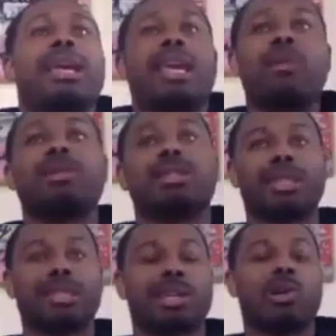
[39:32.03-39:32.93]
he was an
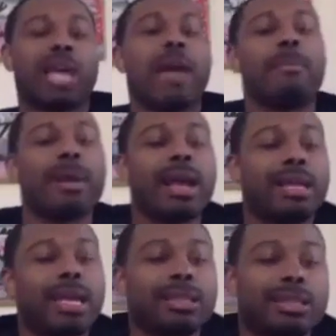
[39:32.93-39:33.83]
assistant coach at
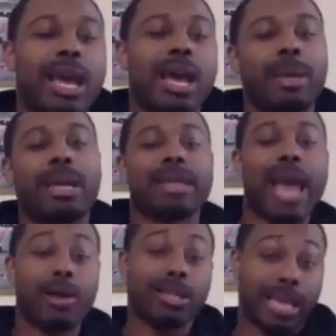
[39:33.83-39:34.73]
Bradley at the time. Like
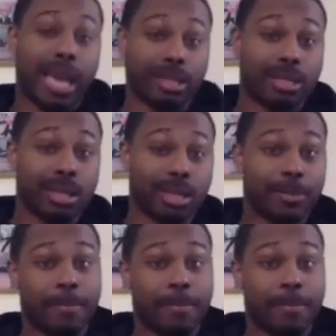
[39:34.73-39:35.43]
now he's at Kentucky.